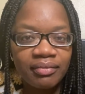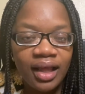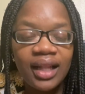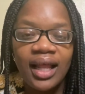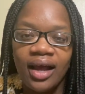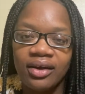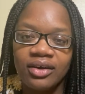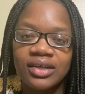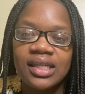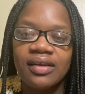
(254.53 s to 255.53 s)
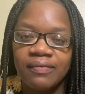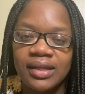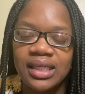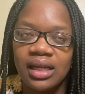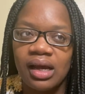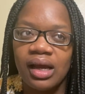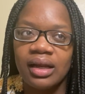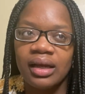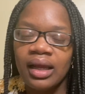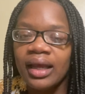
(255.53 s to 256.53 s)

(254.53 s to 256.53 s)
aligners, Invisalign,